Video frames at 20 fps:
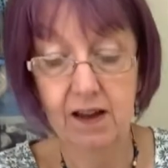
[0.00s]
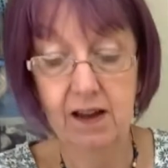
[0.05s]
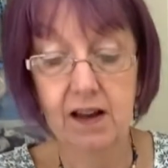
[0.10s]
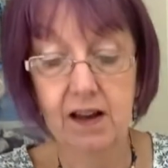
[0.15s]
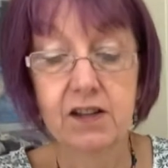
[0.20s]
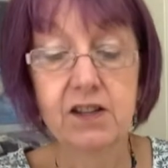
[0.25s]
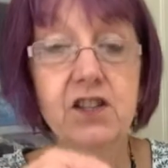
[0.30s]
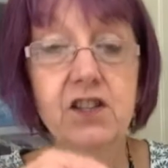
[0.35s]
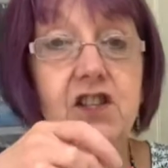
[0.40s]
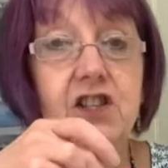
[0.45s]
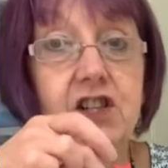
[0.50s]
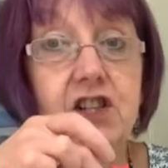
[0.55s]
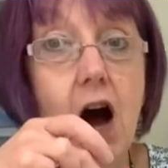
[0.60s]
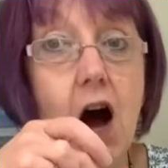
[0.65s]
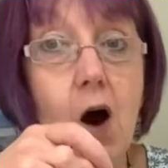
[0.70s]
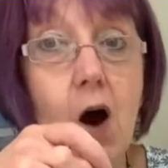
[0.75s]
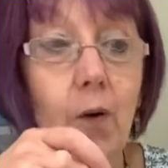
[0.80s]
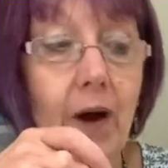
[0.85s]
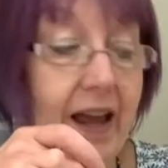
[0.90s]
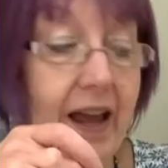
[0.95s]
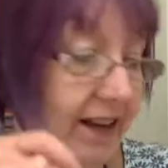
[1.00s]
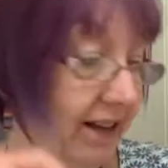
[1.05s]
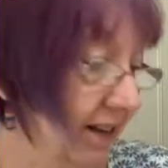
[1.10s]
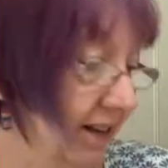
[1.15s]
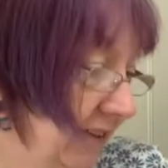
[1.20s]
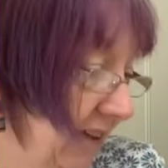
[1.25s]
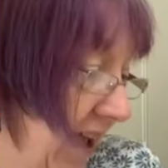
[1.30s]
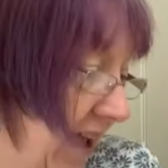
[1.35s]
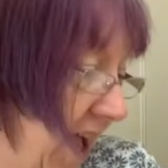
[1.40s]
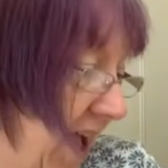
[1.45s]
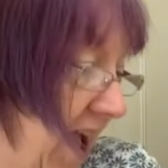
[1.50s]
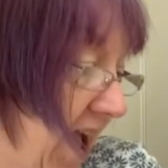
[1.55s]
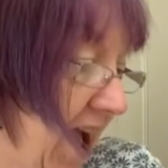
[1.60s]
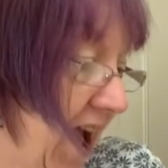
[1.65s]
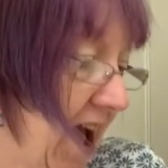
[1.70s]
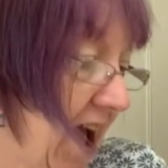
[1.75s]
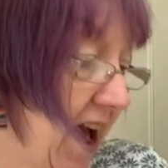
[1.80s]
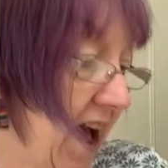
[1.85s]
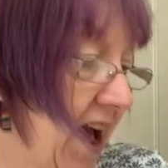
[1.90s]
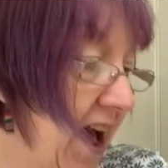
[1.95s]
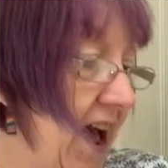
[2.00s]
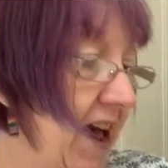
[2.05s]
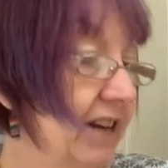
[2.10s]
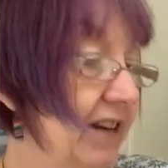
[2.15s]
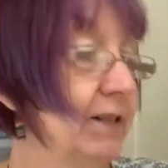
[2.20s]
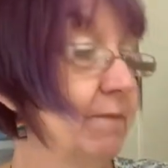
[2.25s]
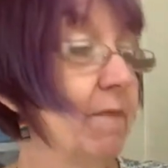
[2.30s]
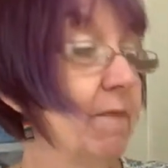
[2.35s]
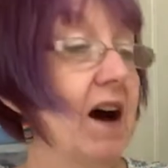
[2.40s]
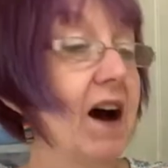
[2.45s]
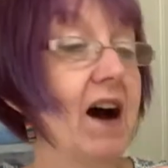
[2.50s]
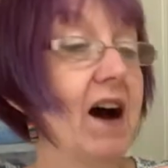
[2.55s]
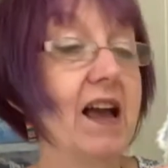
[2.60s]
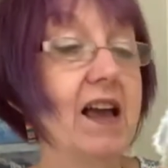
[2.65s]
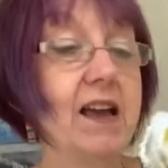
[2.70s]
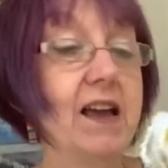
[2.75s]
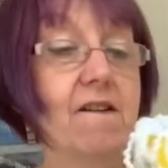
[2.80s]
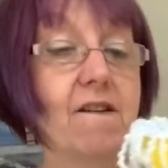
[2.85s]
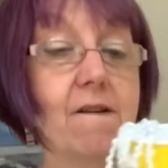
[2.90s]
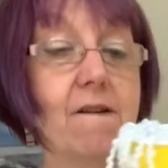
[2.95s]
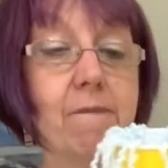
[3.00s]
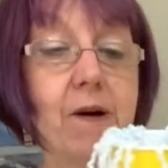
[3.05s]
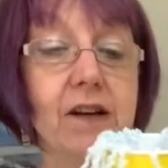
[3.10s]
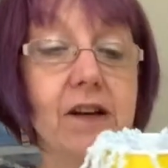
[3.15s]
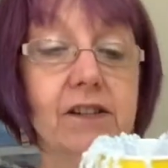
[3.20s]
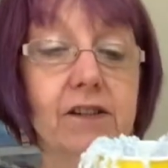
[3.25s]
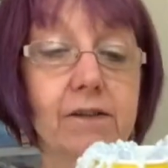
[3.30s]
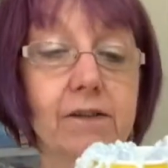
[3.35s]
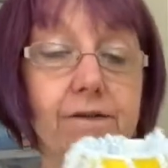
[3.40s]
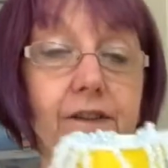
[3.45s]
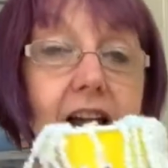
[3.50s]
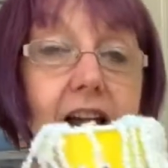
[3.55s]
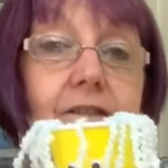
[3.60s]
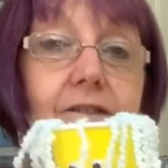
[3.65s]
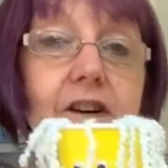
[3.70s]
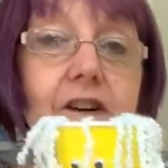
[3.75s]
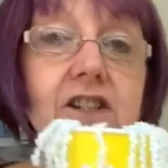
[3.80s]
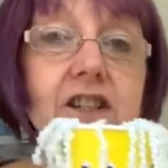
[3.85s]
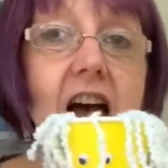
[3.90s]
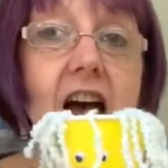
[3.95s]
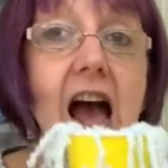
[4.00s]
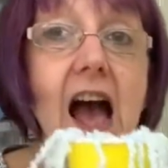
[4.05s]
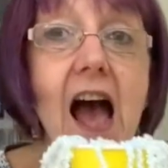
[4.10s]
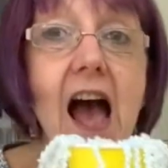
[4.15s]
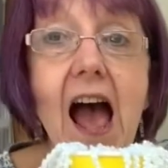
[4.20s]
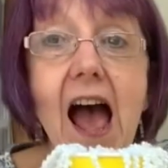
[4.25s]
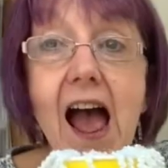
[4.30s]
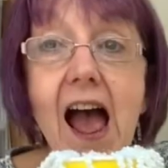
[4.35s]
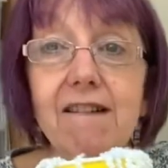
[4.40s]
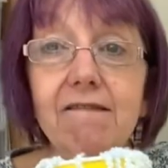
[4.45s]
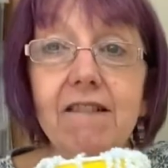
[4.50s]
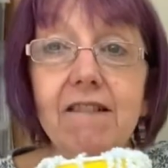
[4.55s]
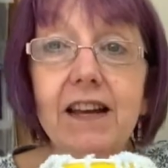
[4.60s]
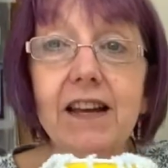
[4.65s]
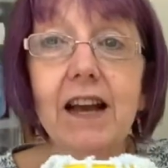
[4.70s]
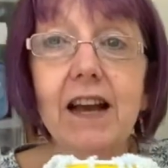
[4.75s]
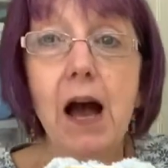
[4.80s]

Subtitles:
Starwing, and my personal favourite, Hairy